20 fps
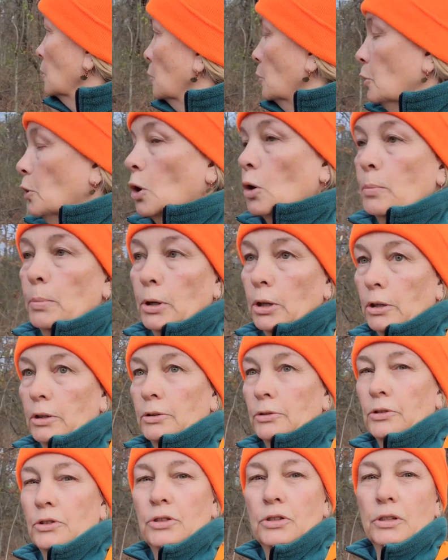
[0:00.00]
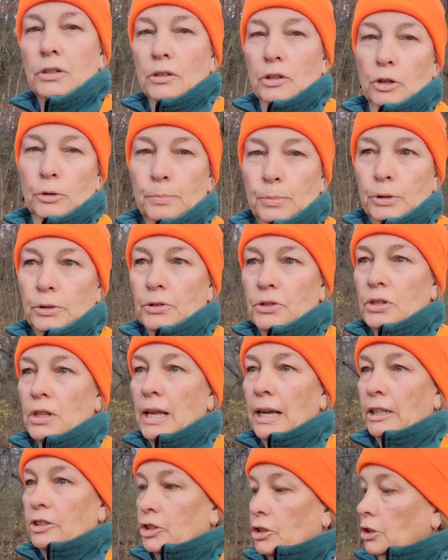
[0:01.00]
No birds. No birds
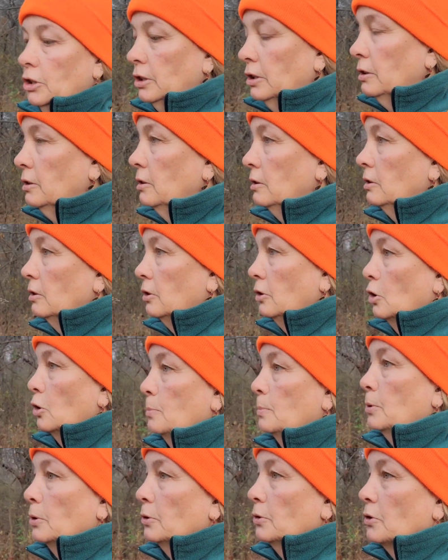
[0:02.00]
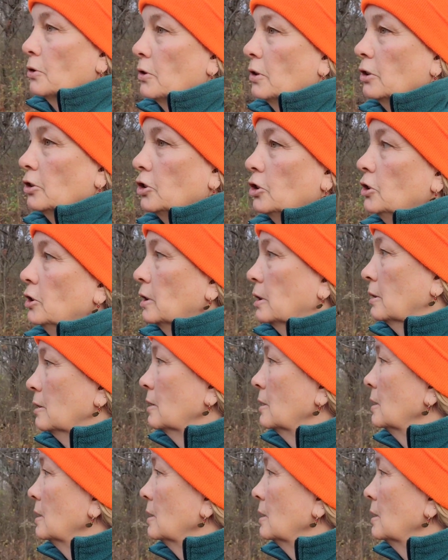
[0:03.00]
last year, no birds this year.